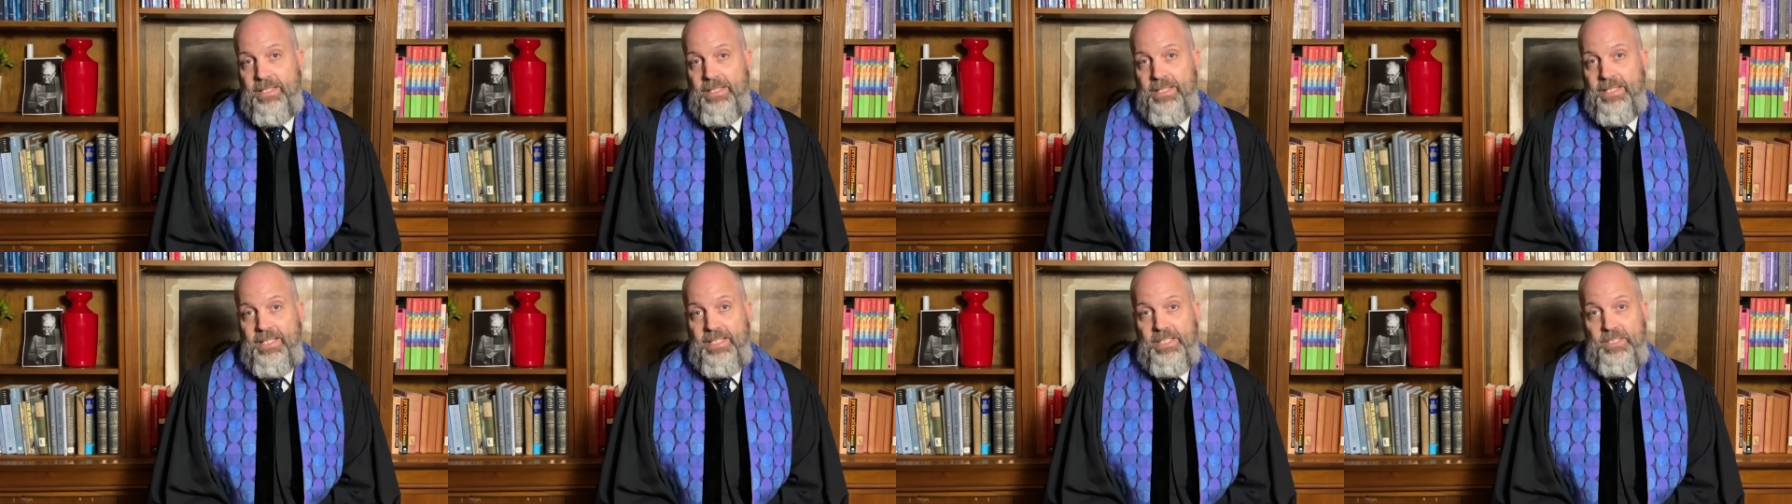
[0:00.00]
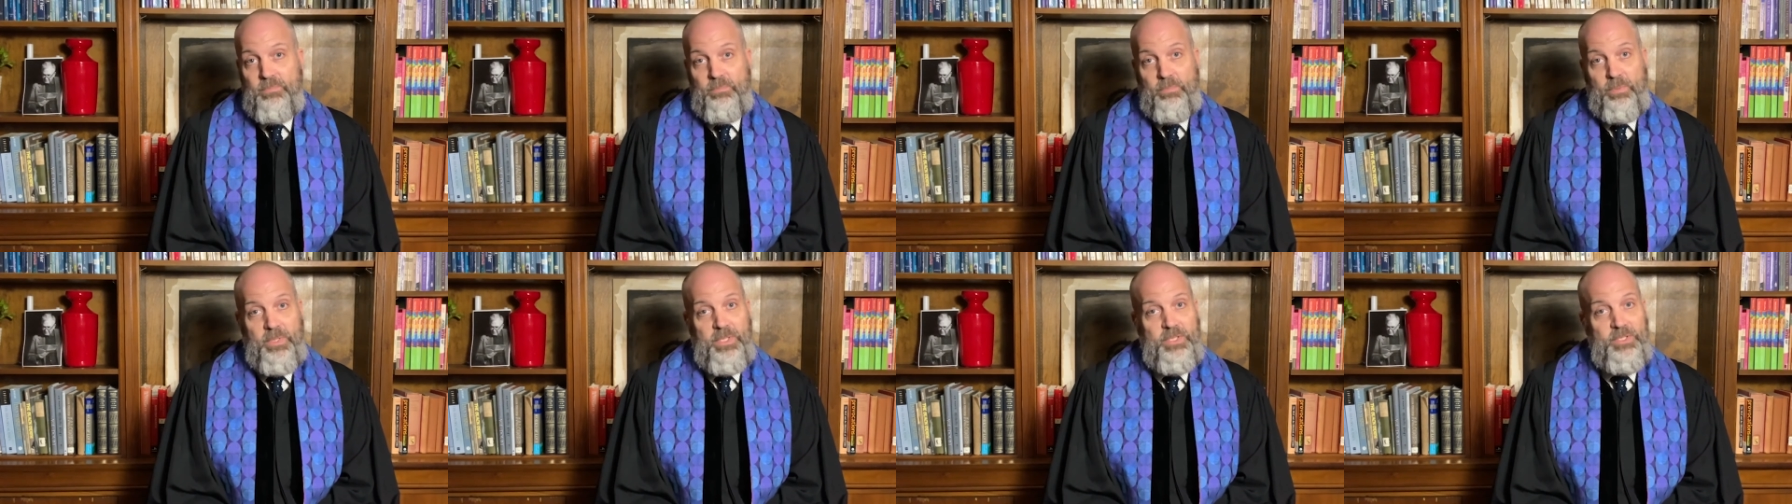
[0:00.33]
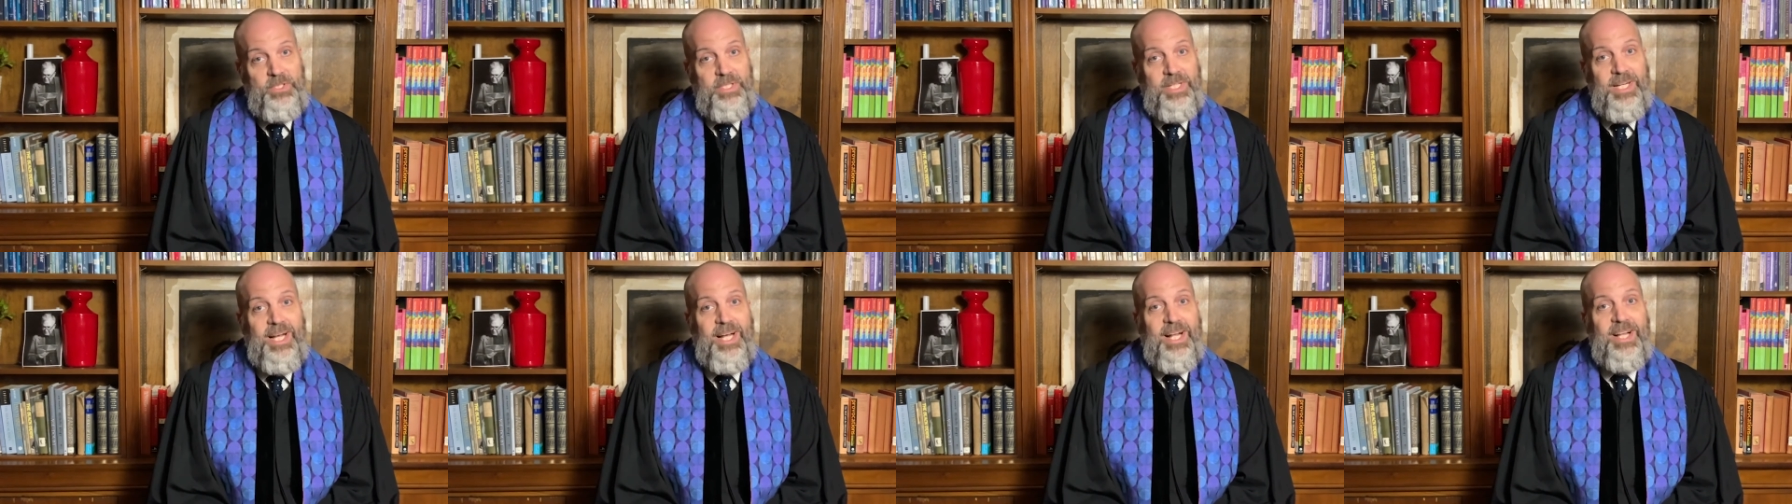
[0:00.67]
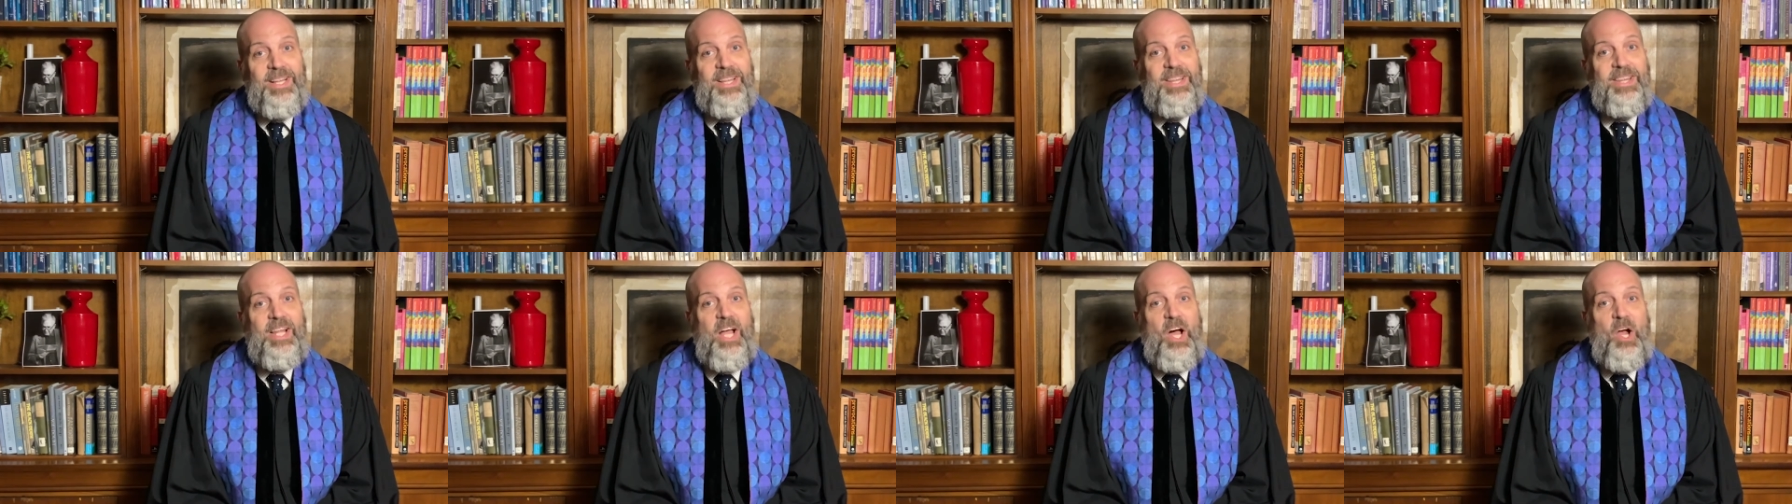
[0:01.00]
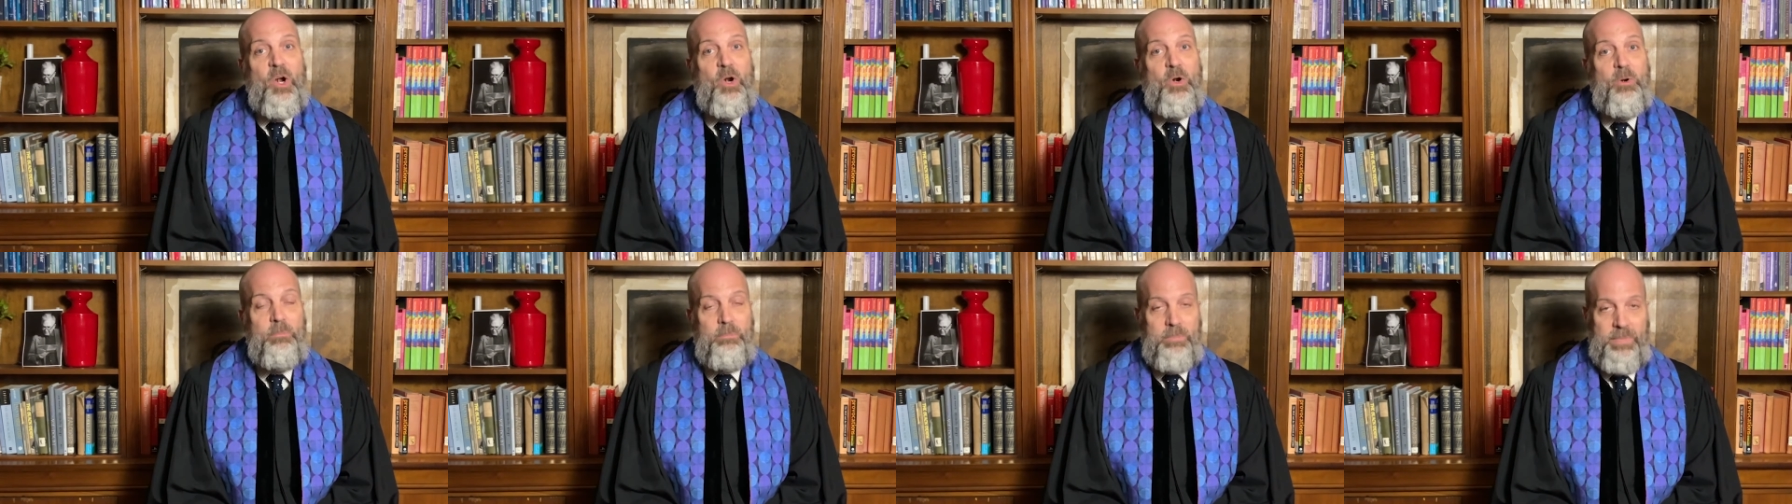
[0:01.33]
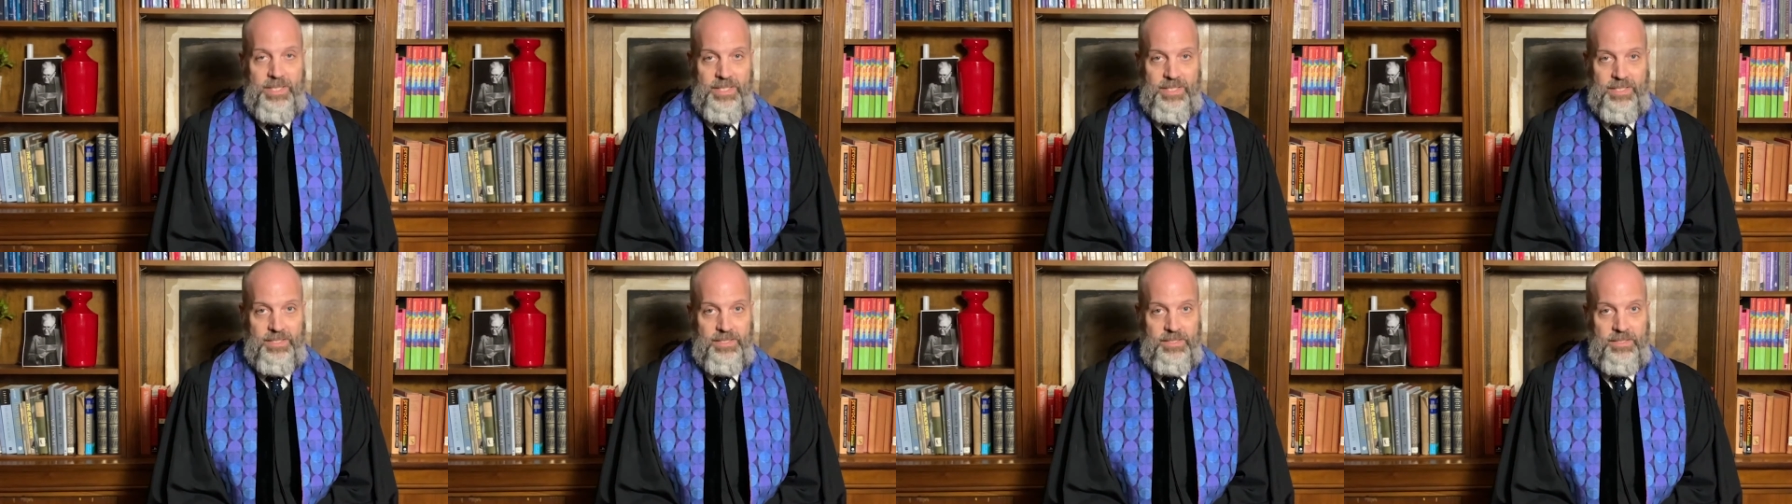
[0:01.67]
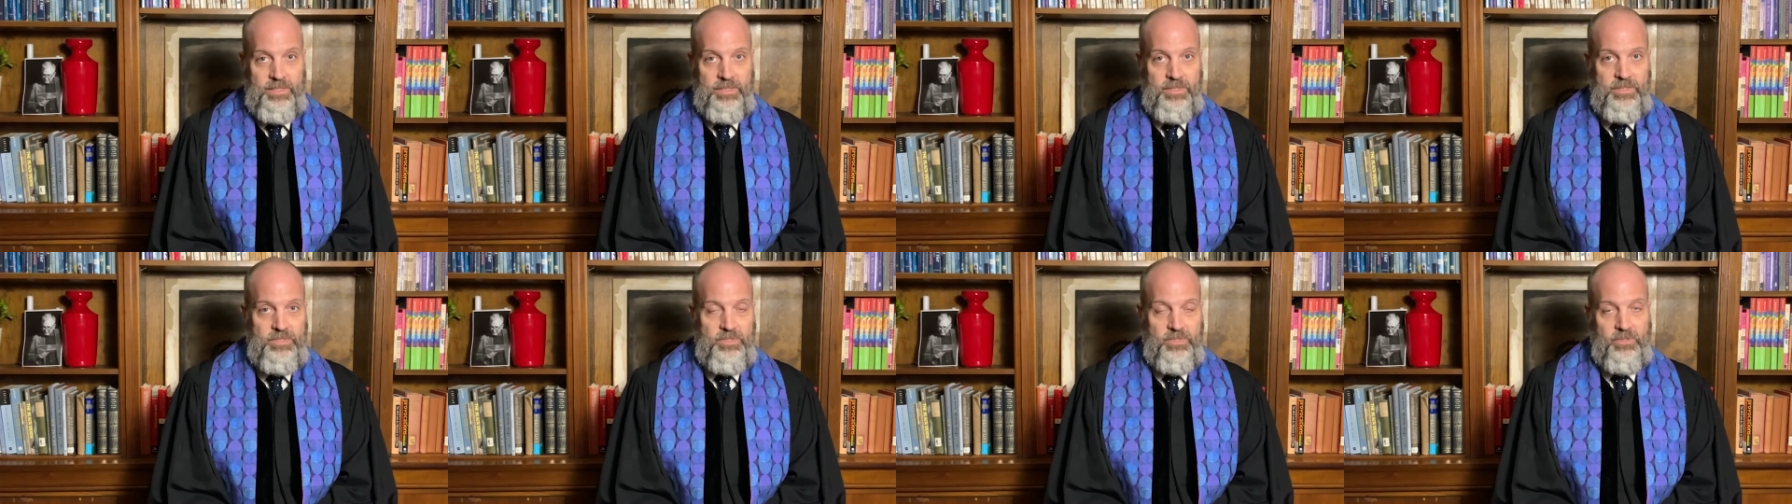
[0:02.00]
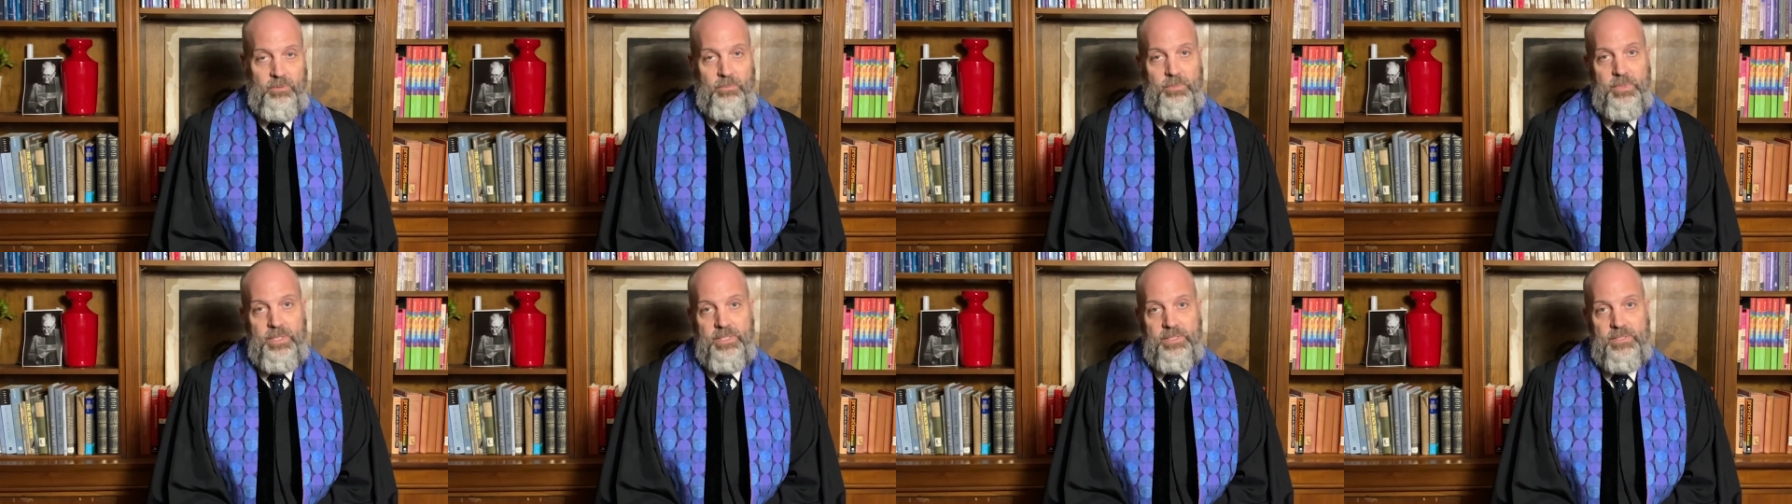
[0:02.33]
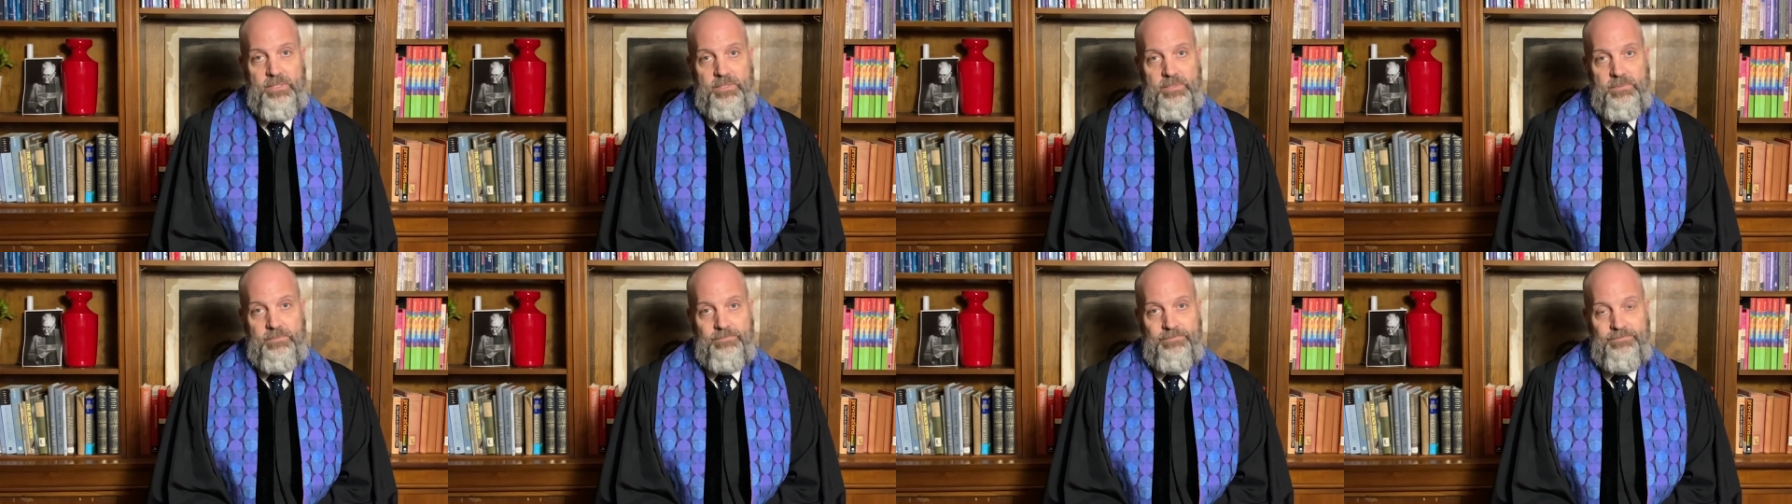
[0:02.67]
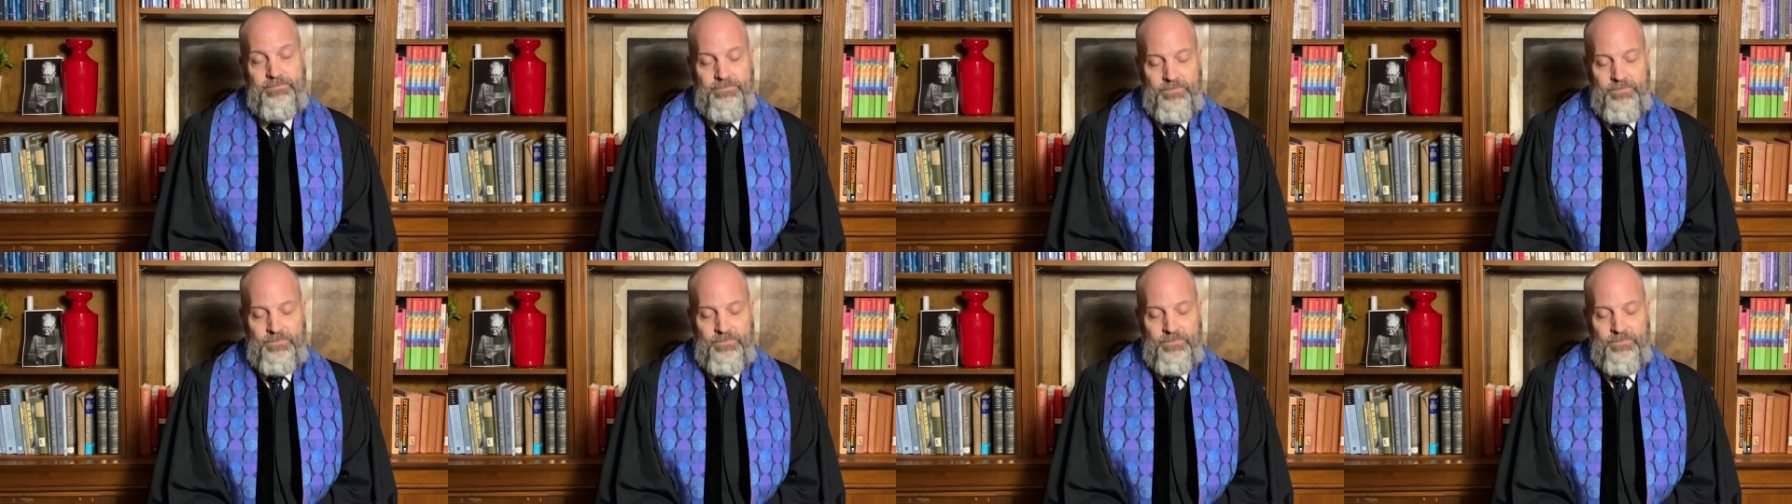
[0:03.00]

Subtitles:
He's preaching alarming sermons,